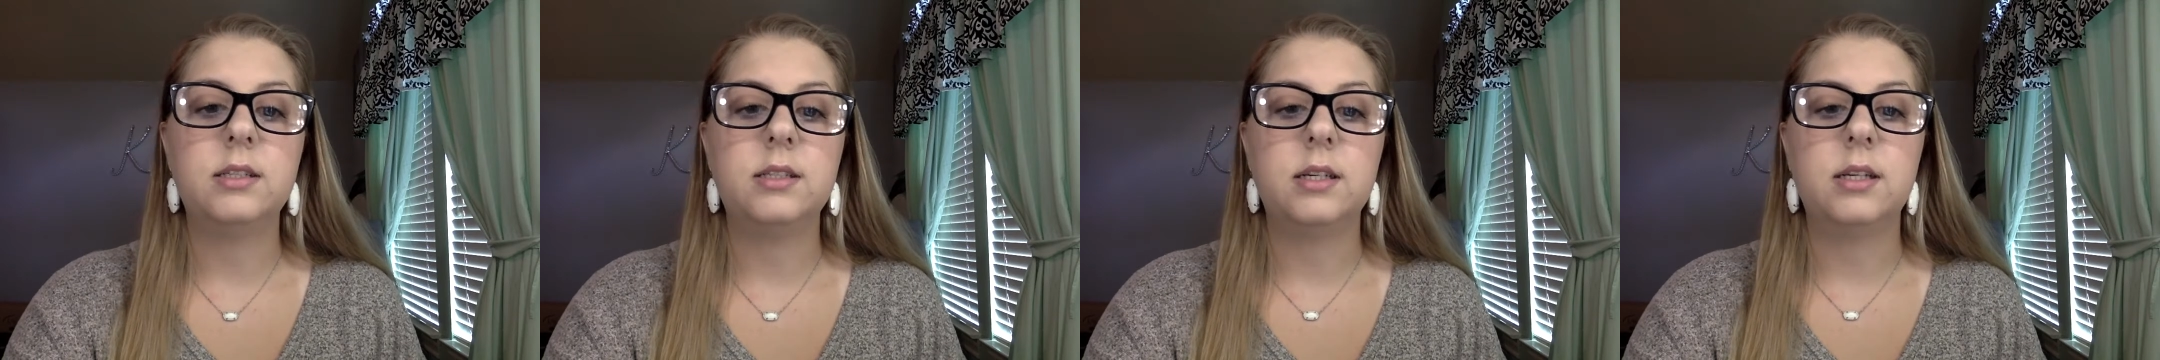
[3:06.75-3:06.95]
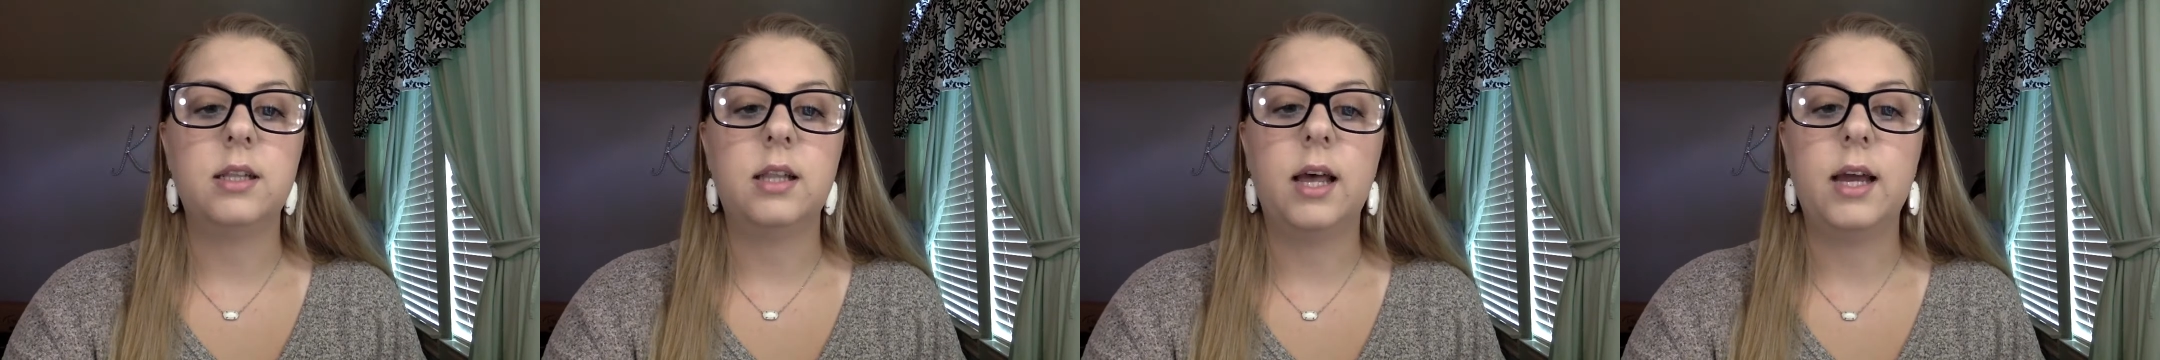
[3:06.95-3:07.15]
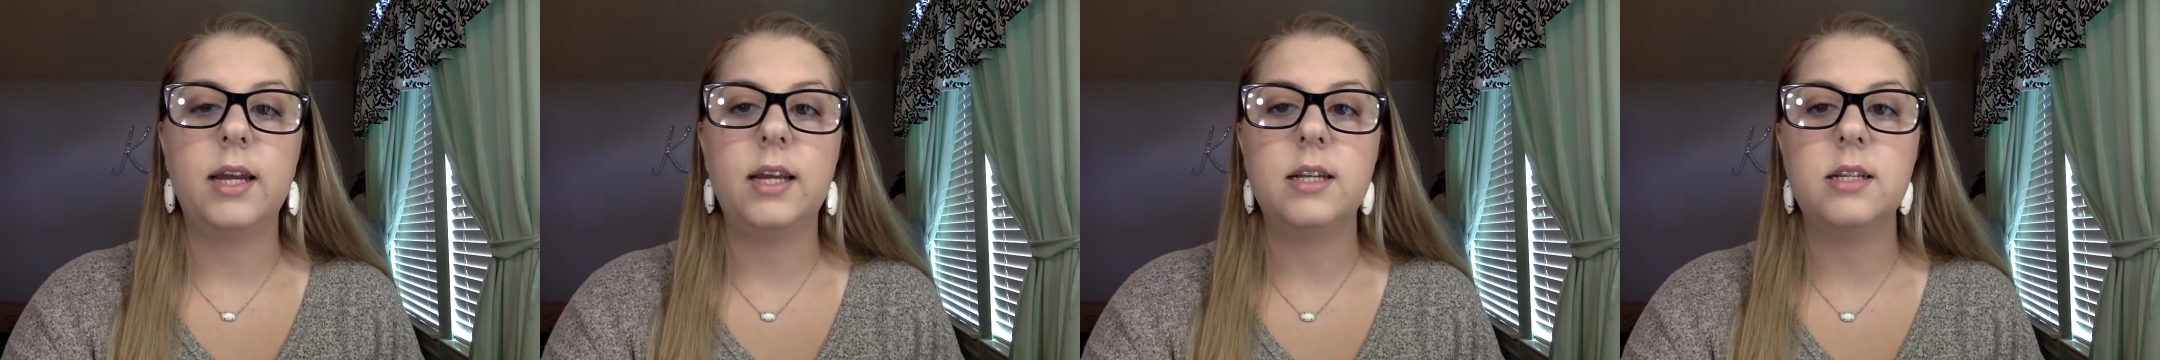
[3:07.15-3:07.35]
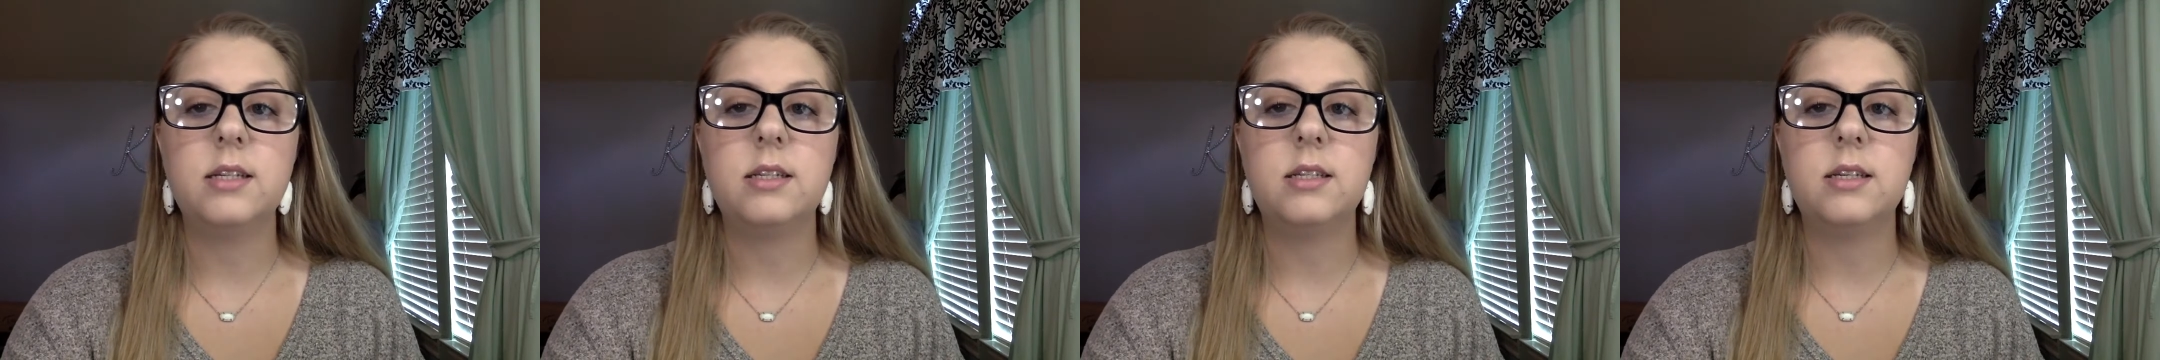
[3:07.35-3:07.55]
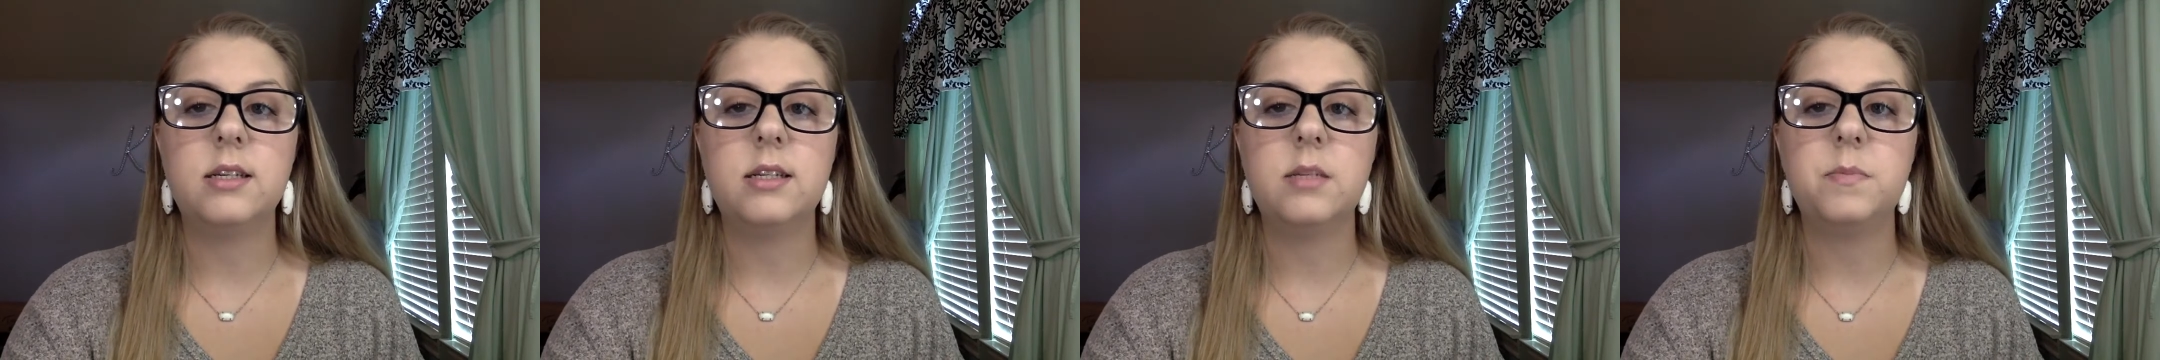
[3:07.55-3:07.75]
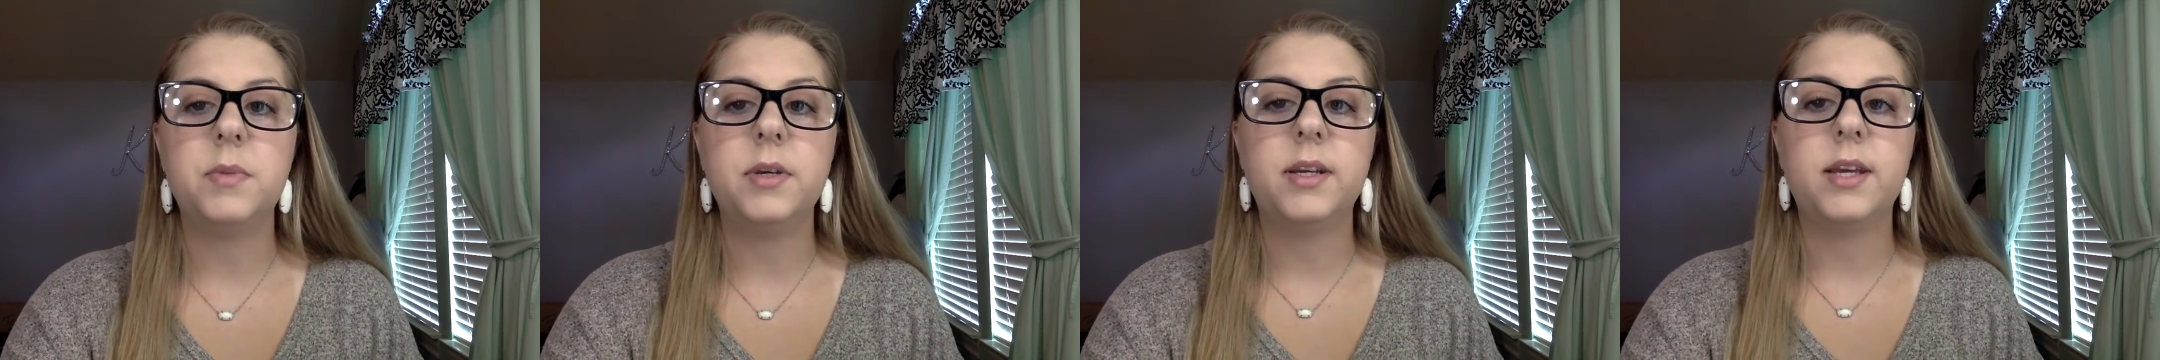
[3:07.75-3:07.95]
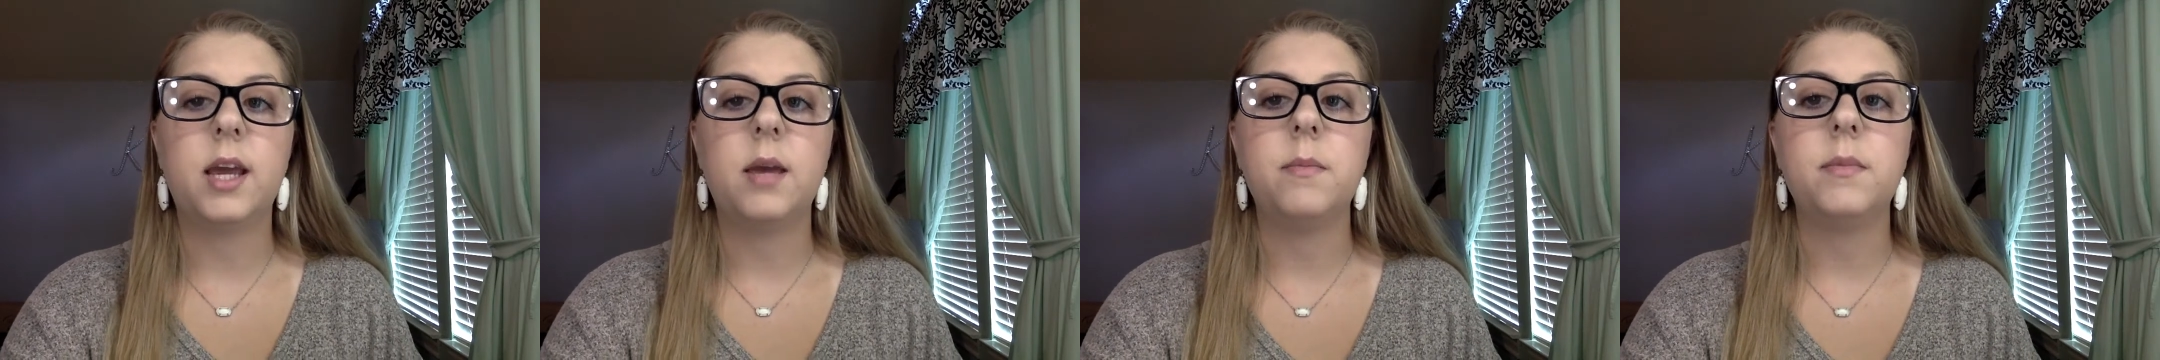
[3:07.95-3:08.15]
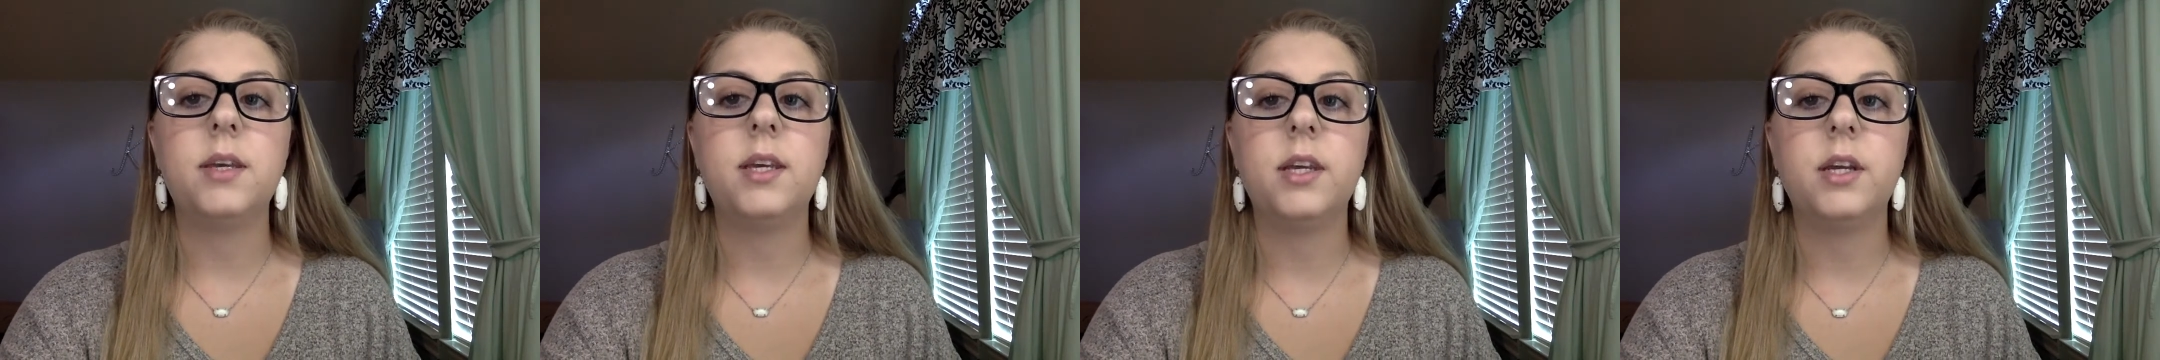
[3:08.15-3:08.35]
alliances
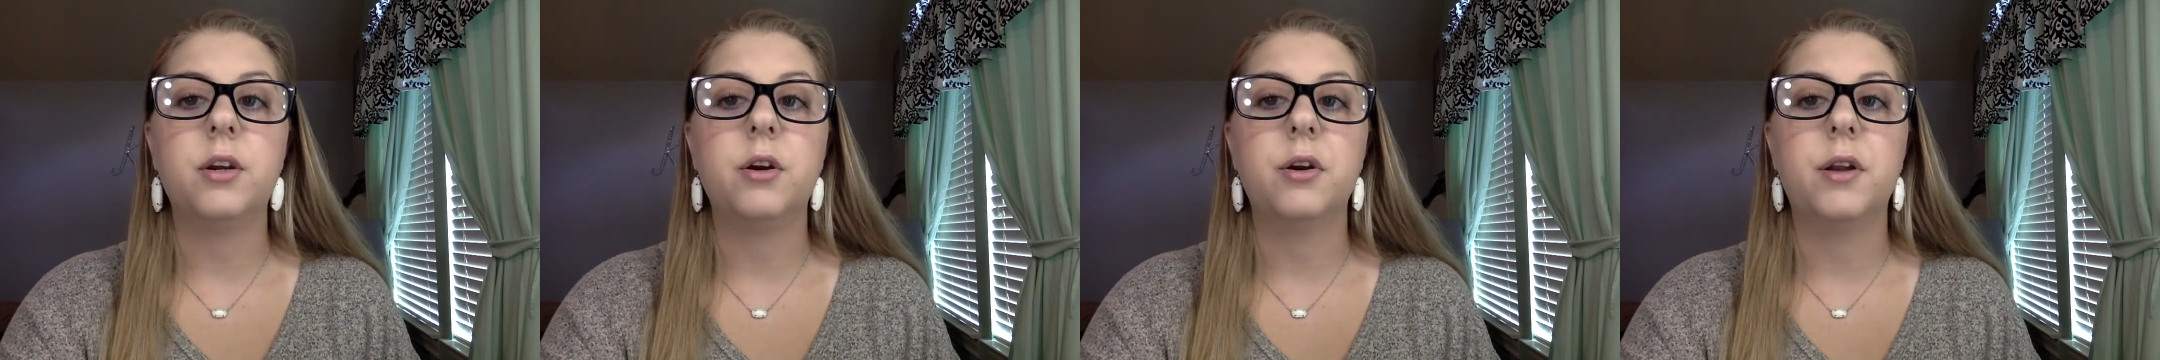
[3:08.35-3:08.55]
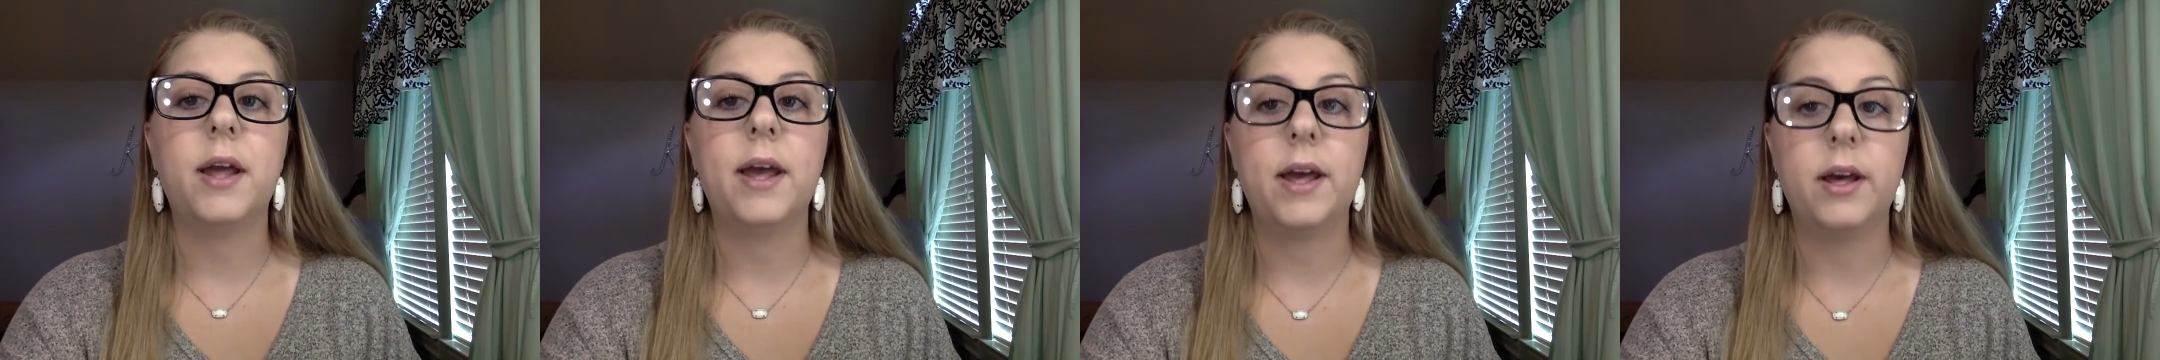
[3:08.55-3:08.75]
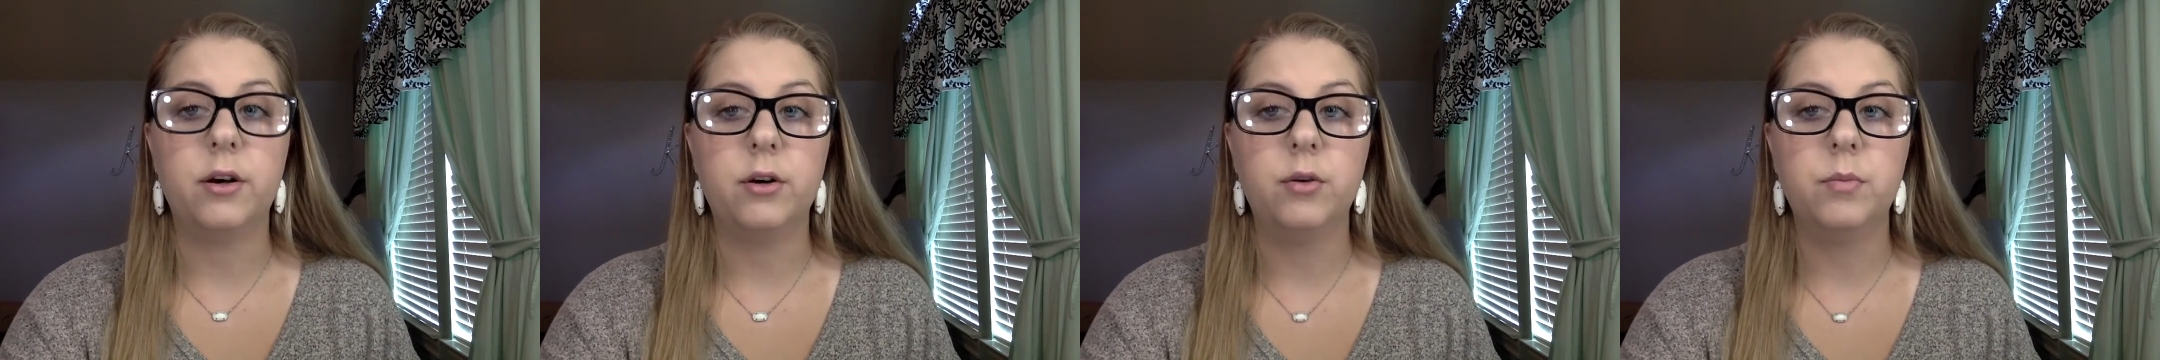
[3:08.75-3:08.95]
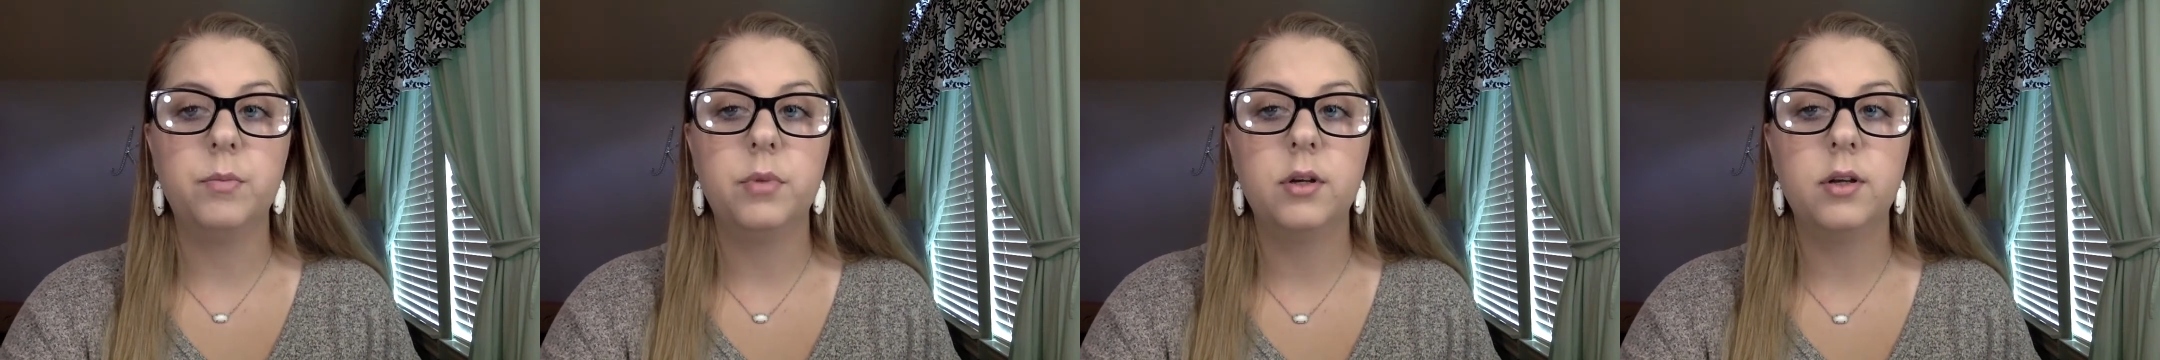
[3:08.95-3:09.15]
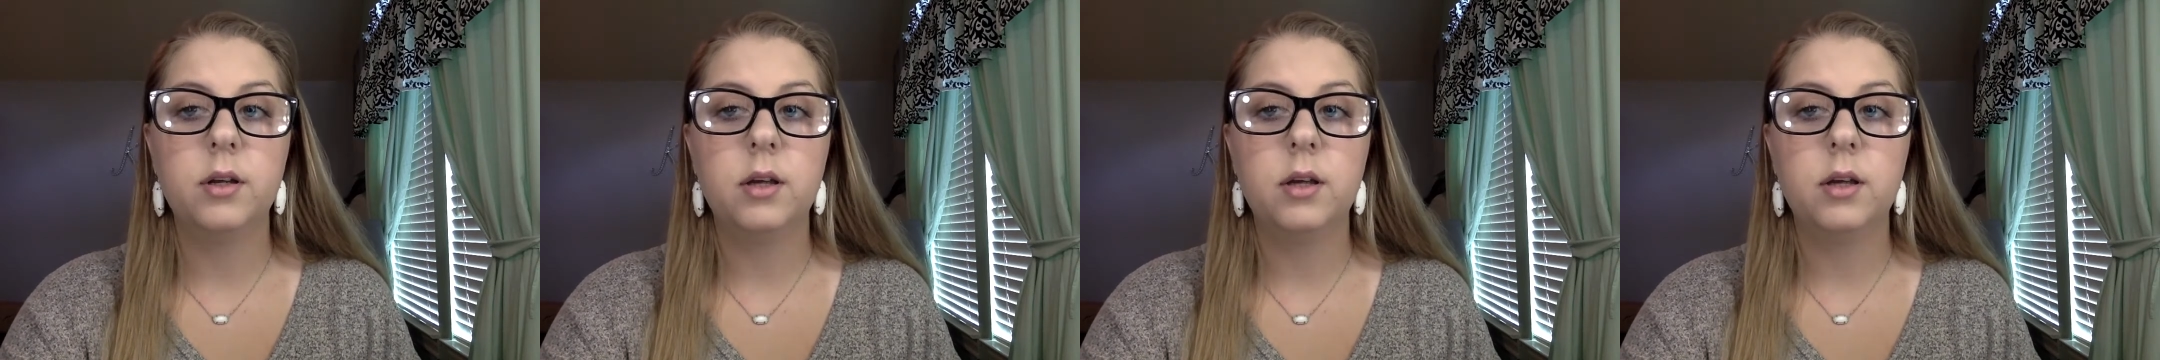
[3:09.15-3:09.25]
became eager to help,